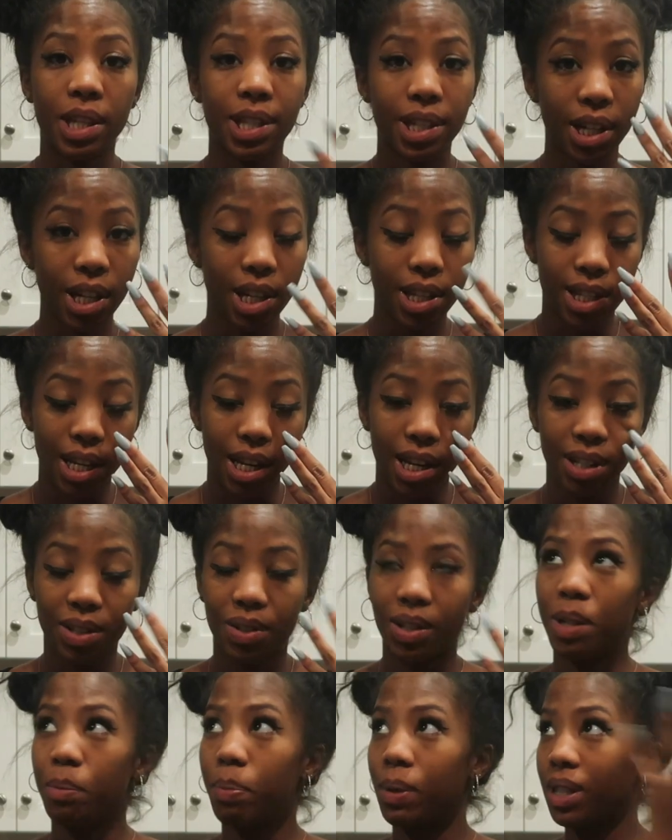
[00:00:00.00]
The sun is setting,
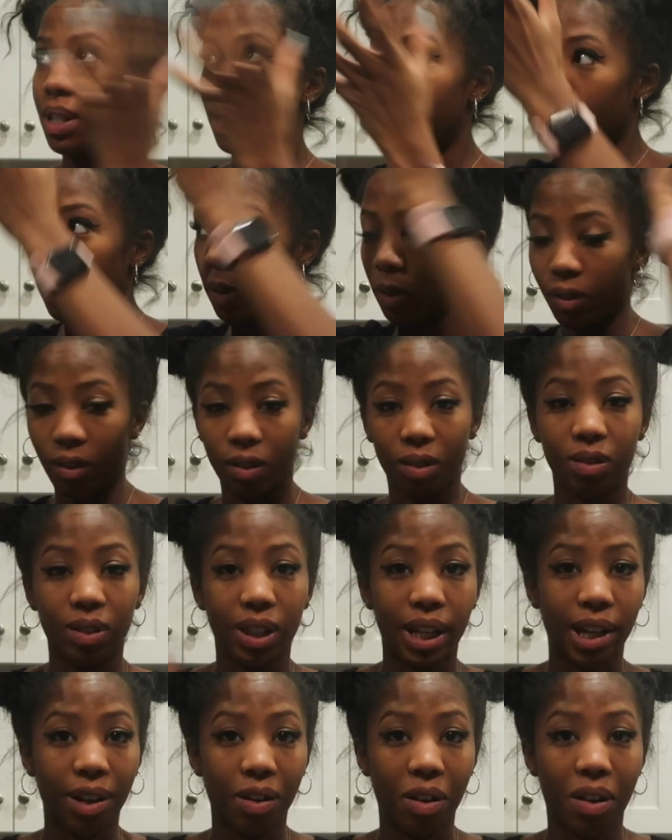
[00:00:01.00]
so I had to put the over
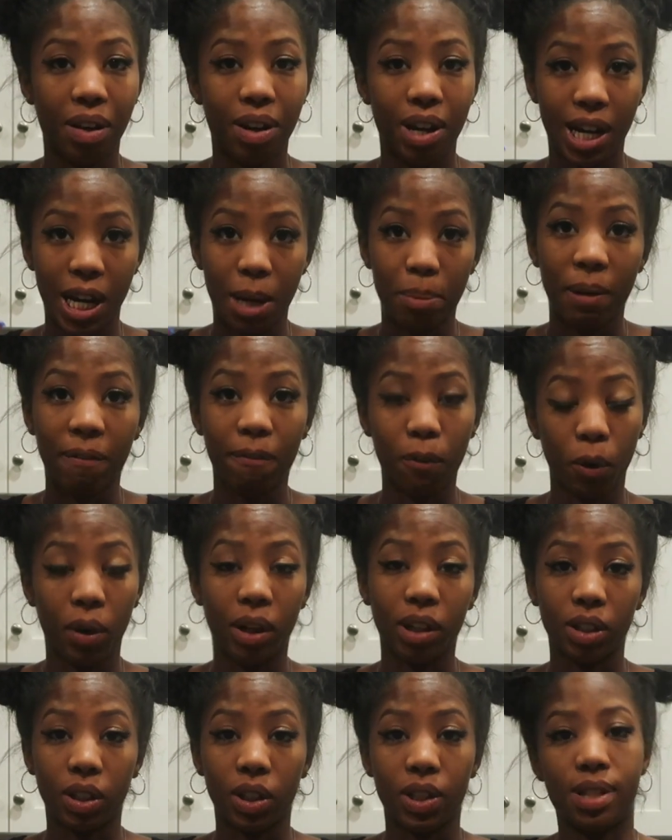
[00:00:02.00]
light on, and now my
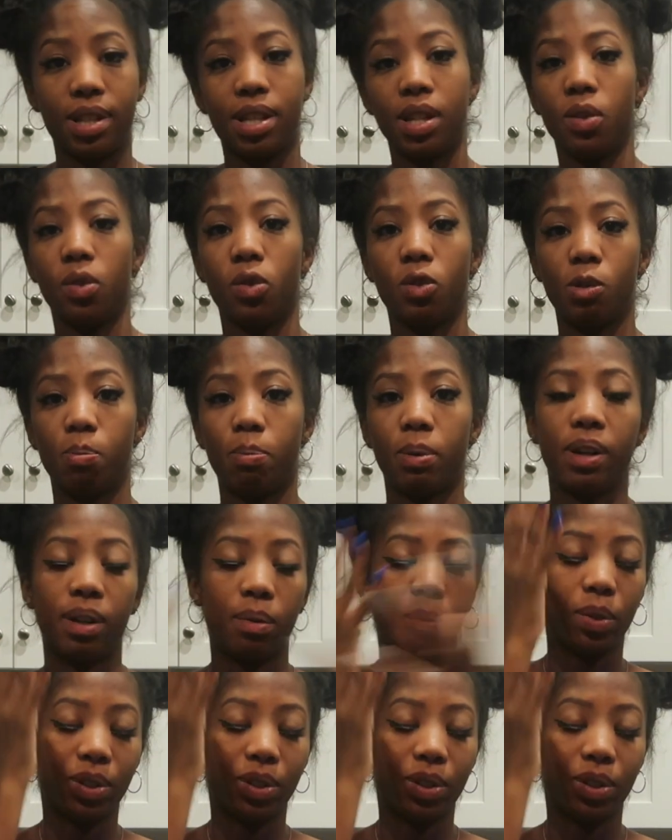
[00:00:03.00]
forehead looks huge, but